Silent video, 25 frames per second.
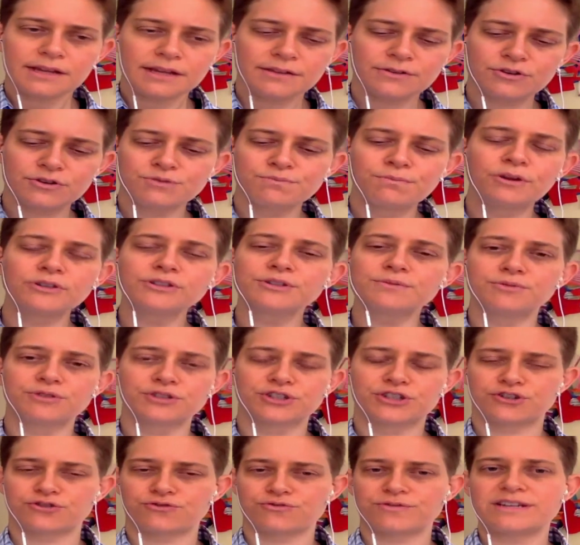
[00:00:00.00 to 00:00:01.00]
there's multiple
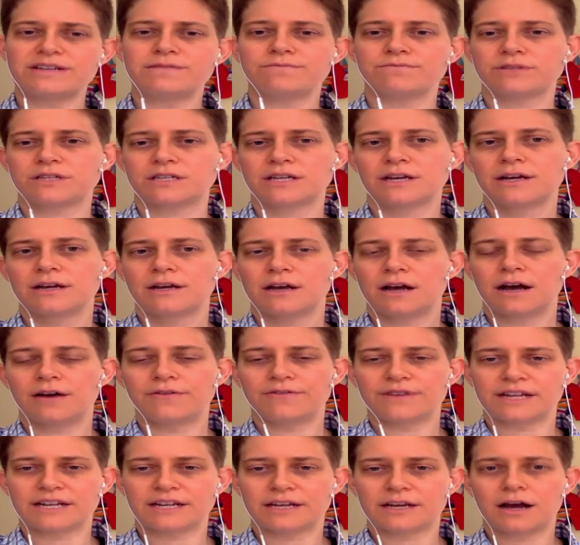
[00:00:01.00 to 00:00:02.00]
streams of
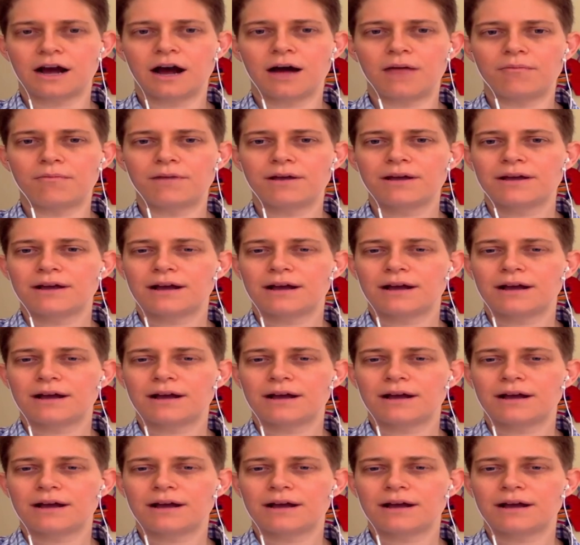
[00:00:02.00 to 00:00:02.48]
income.